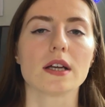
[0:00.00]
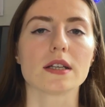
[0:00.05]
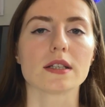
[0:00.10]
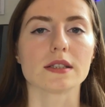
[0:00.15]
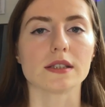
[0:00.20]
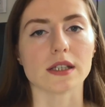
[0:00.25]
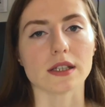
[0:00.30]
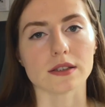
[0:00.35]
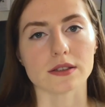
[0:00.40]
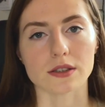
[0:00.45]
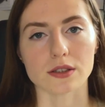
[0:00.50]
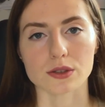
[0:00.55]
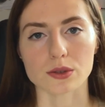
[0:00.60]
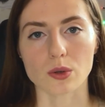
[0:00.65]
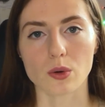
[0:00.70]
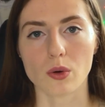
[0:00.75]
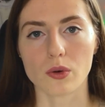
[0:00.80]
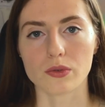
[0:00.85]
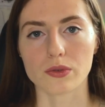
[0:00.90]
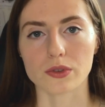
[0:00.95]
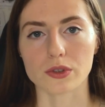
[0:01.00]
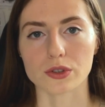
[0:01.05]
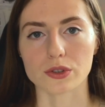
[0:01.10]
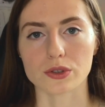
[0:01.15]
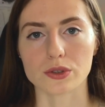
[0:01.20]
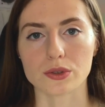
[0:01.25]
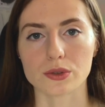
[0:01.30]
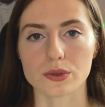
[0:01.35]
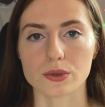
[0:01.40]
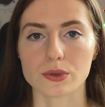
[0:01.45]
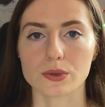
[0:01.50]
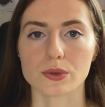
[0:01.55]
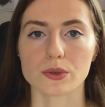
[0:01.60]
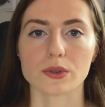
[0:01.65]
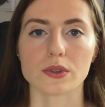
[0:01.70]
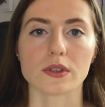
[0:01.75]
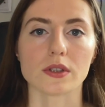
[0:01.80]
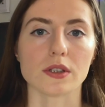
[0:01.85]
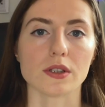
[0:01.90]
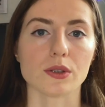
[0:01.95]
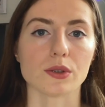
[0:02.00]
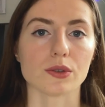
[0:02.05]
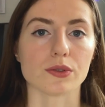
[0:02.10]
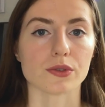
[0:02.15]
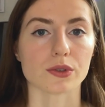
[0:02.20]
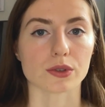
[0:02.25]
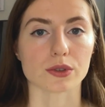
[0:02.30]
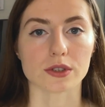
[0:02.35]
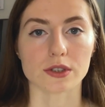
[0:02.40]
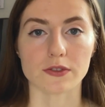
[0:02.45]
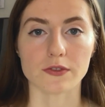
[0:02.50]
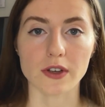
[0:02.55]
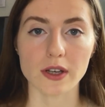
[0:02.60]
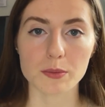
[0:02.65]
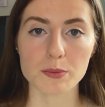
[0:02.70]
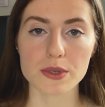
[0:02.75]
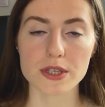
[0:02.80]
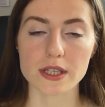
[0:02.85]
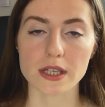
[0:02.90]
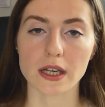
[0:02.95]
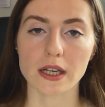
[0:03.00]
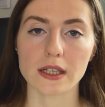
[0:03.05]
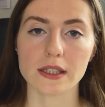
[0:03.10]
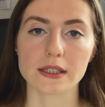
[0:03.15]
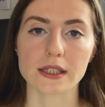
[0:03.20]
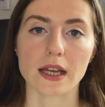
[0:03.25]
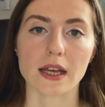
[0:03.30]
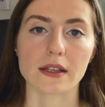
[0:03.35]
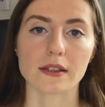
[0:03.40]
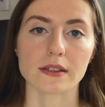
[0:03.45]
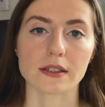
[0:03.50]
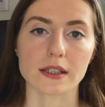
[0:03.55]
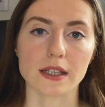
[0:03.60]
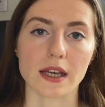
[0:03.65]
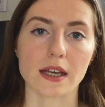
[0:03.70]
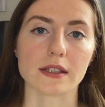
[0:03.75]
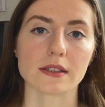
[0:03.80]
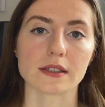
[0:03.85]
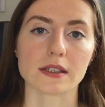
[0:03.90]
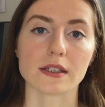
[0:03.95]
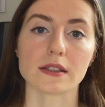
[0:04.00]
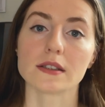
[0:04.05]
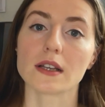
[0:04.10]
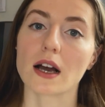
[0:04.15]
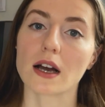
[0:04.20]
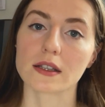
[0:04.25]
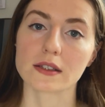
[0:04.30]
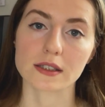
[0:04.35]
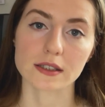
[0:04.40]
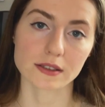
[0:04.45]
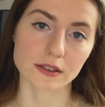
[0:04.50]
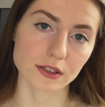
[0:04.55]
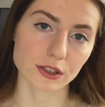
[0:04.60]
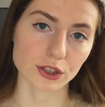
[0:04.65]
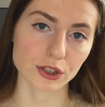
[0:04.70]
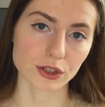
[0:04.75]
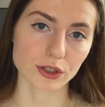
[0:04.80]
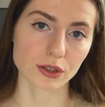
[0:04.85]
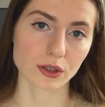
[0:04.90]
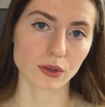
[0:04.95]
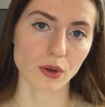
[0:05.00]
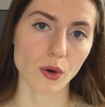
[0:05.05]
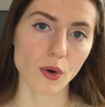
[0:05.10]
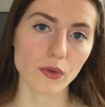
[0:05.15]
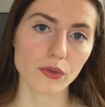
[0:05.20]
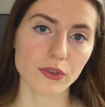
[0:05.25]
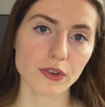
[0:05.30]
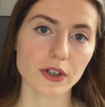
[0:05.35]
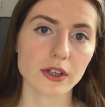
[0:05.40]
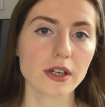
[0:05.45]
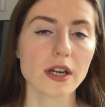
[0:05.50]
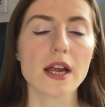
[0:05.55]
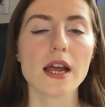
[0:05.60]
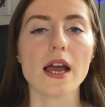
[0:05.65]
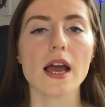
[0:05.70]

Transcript: send this offer to the university website and get an unconditional offer.